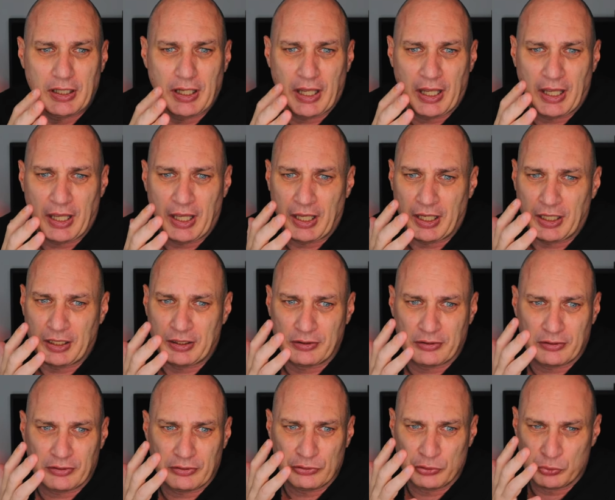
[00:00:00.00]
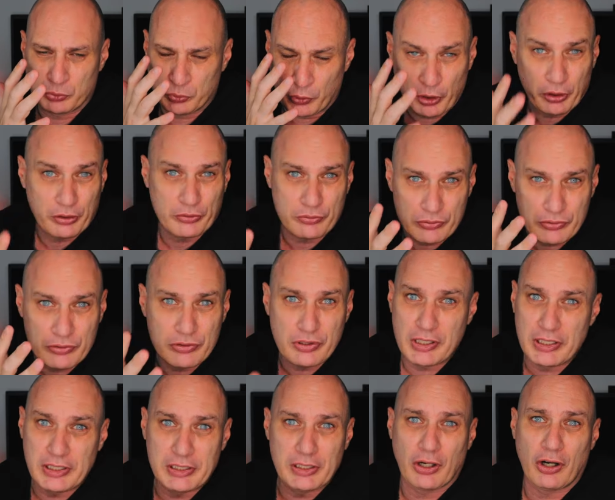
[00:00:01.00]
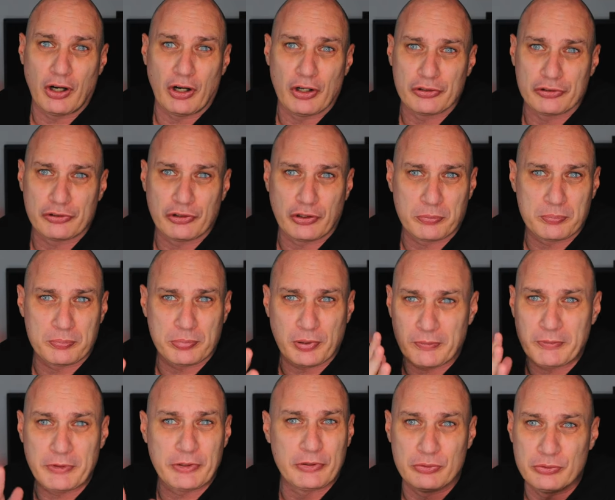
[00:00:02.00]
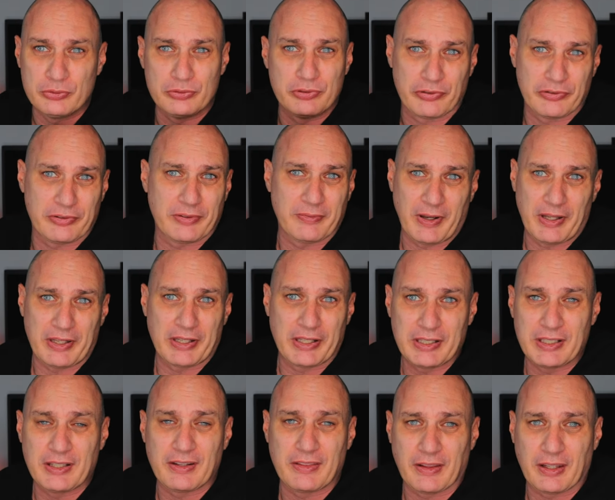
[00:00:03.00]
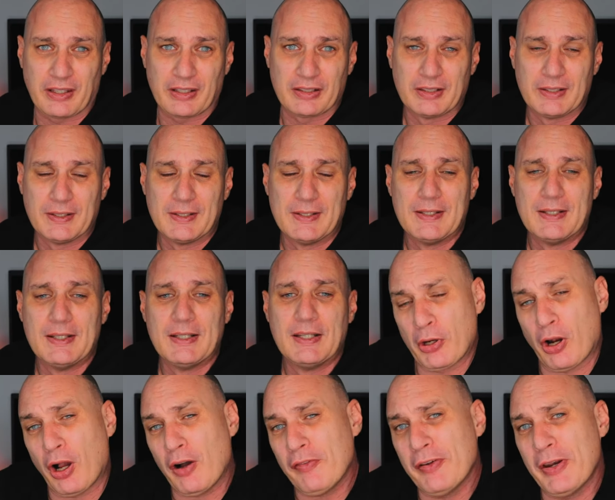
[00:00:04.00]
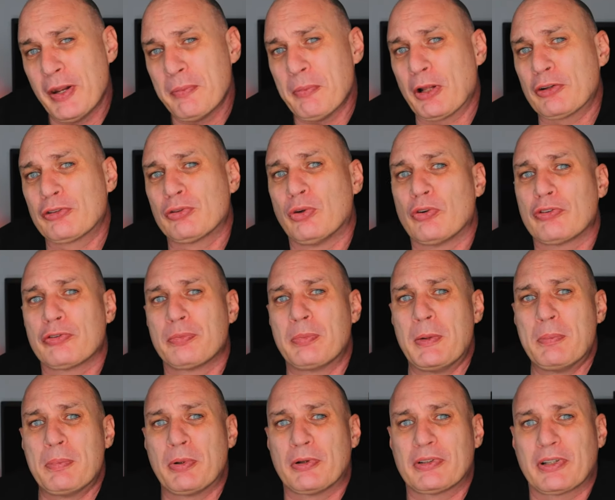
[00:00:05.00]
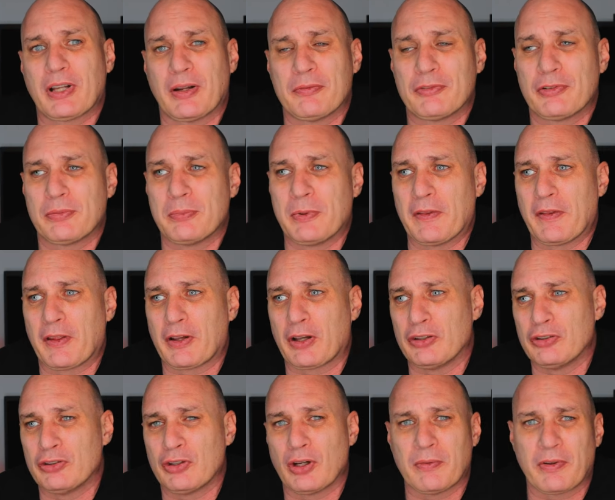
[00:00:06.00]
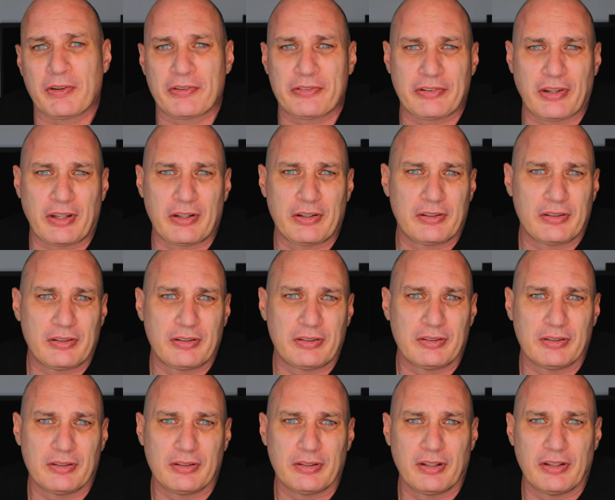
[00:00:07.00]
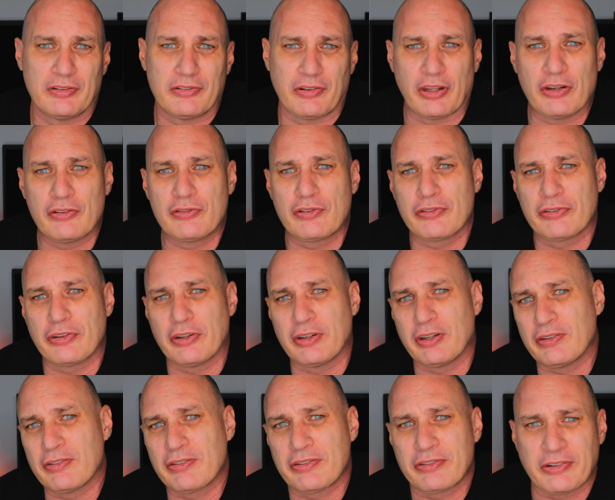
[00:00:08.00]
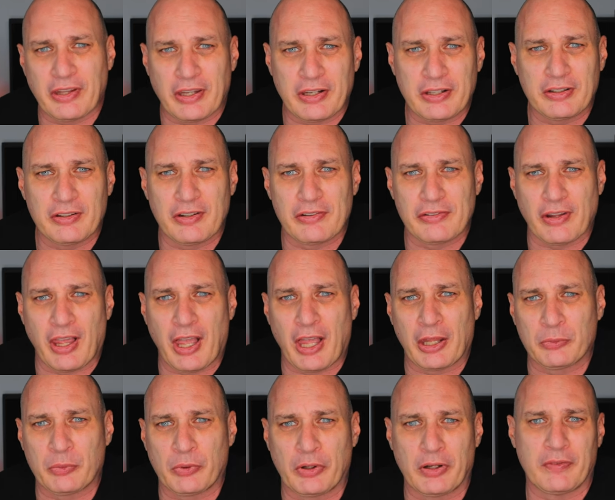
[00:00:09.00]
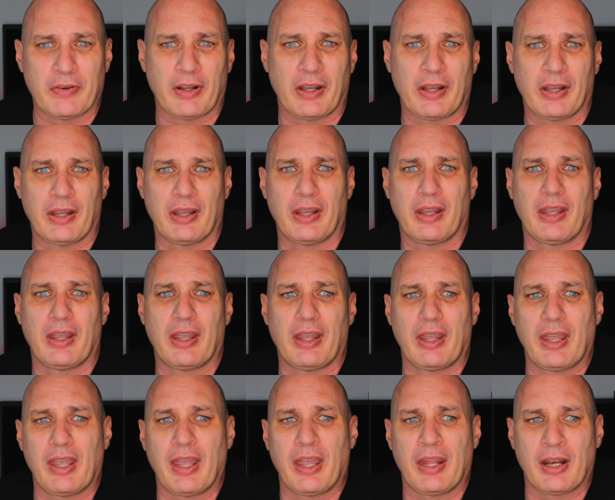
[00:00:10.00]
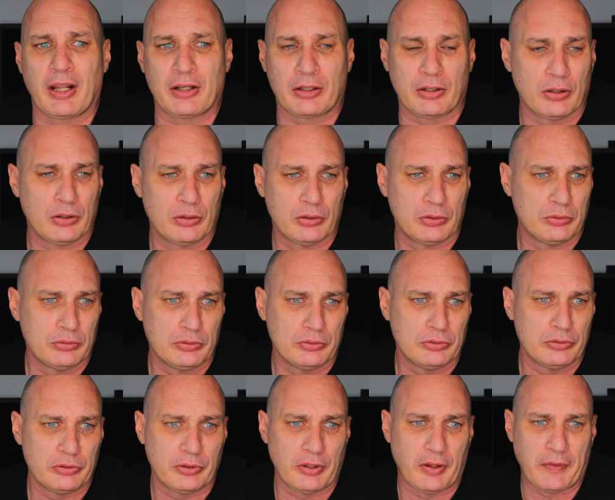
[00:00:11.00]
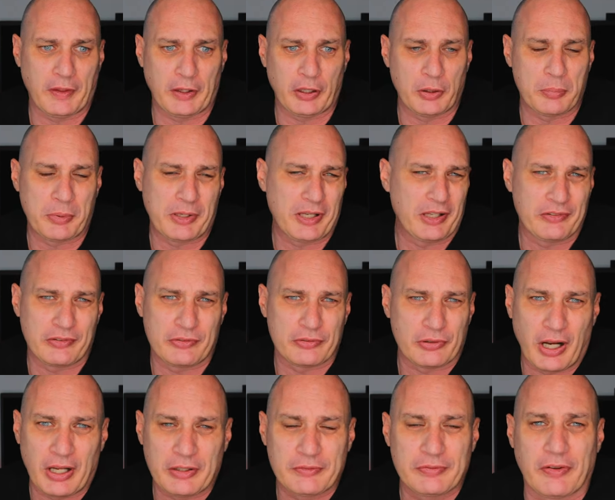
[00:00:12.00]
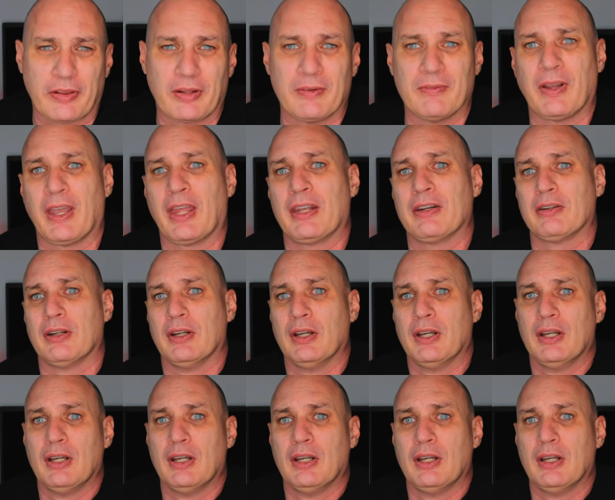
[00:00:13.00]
and you work really hard, you could probably do just about anything. But often in my talks, people come to me and they go, you know, my son is interested in studying design or whatever. And I go, they go, but is it right for them? And